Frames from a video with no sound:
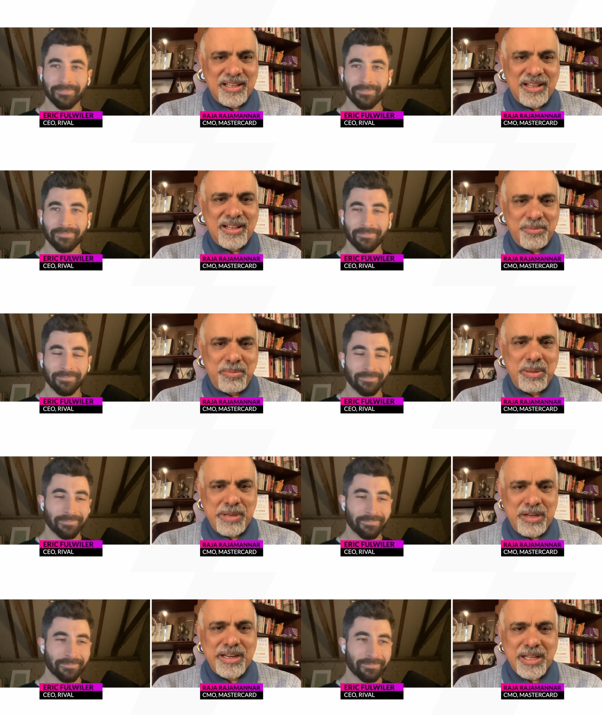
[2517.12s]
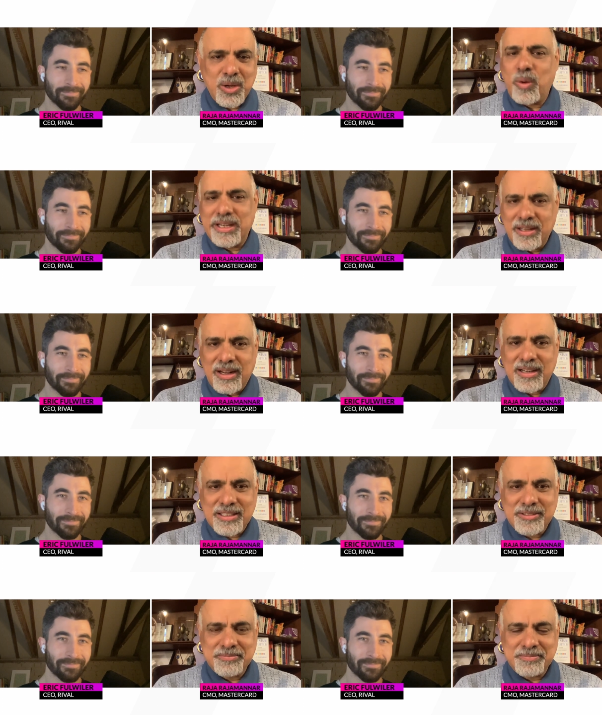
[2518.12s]
Speaker 1: uh, be benefiting quite a
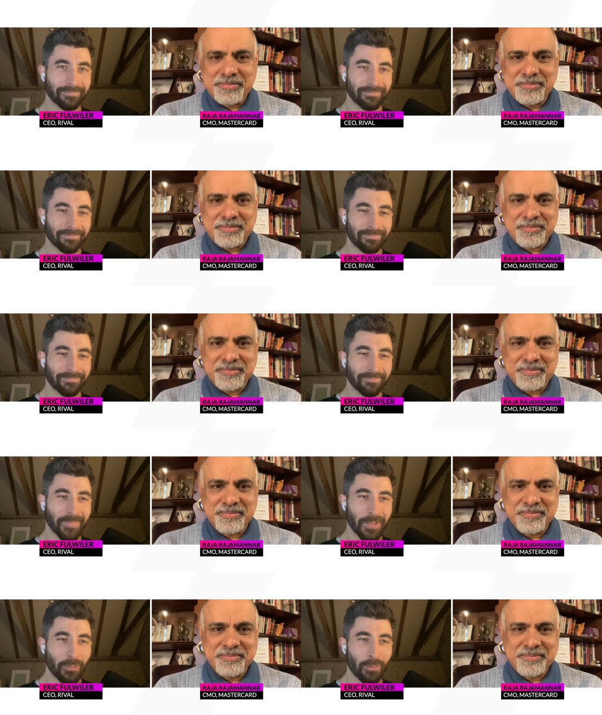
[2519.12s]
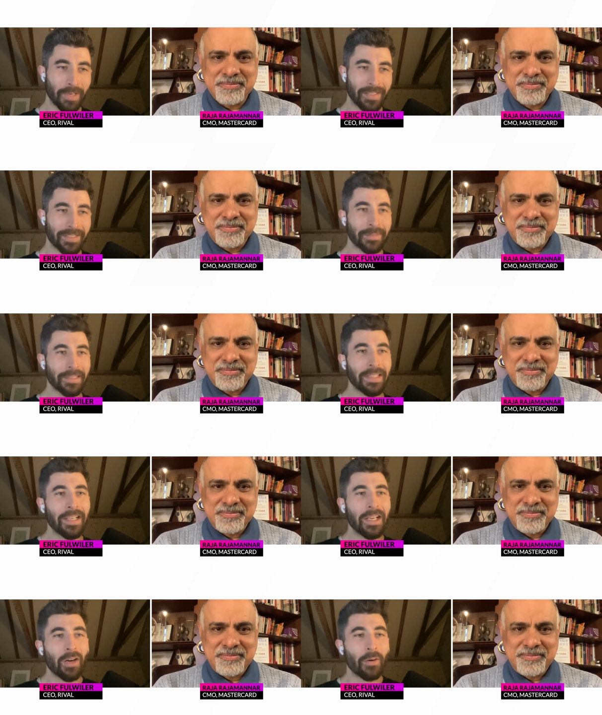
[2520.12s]
lot.
Speaker 2: Great.
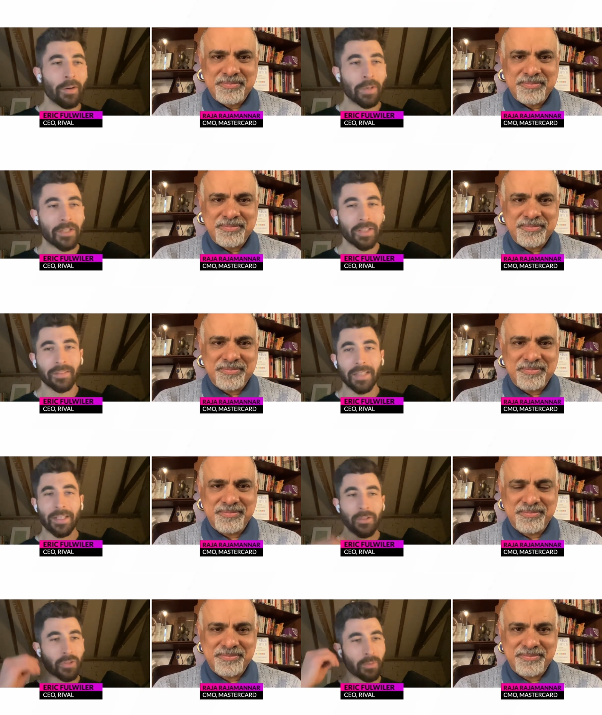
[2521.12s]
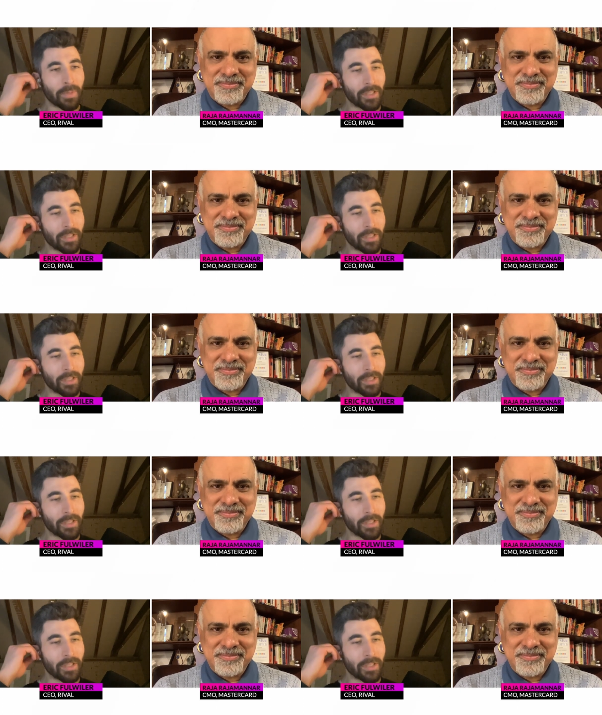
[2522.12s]
All right, Raja, thank you so